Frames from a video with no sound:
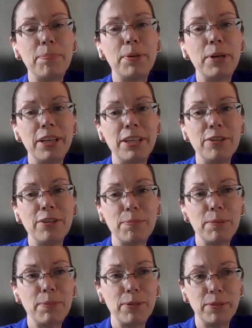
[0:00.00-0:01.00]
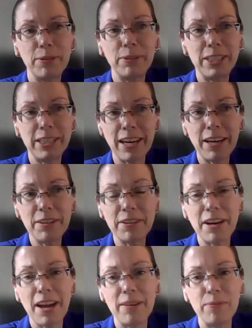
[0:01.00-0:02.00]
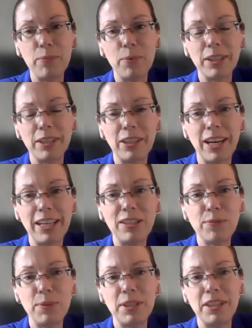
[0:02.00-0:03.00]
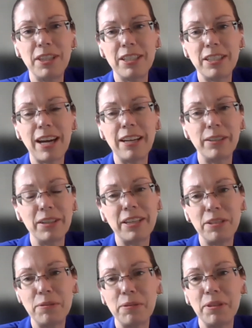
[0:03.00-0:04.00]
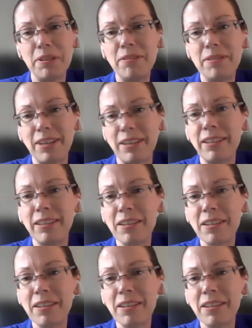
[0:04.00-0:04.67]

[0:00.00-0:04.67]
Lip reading: putting your proposal together and what aligns with the style that you are using.